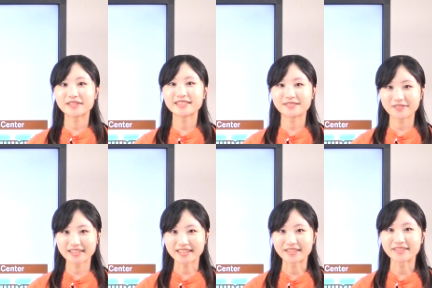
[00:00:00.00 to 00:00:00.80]
this
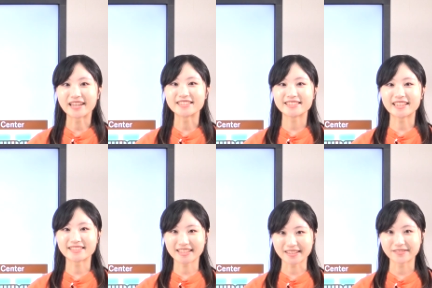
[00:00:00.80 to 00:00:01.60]
video and stay
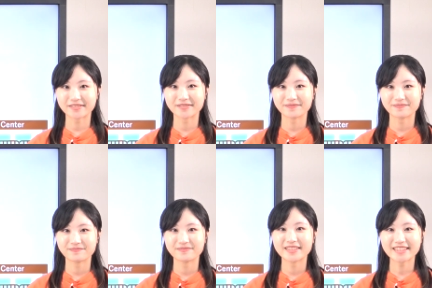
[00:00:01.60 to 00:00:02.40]
safe.
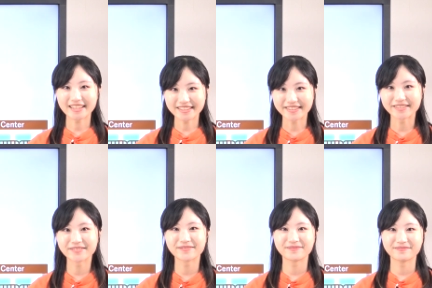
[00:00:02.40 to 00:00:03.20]
Thank
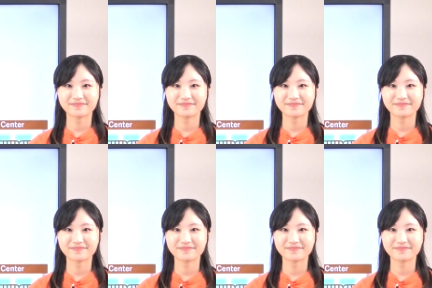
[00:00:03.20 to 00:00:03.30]
you.